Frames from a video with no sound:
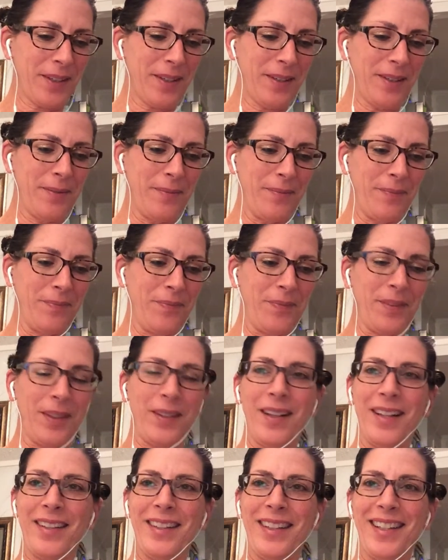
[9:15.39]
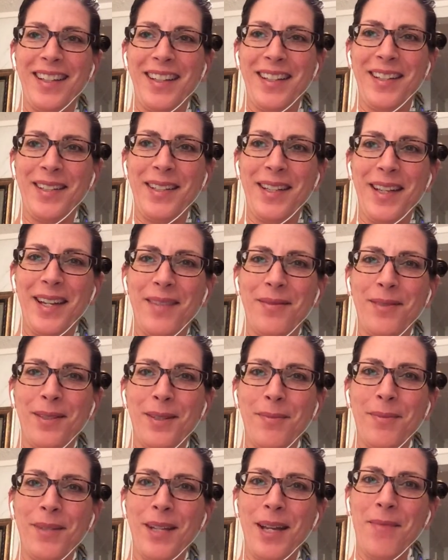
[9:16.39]
I'm glad that I get to have
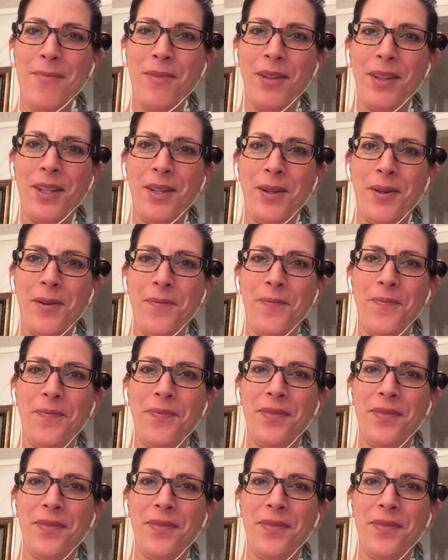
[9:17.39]
some time with you.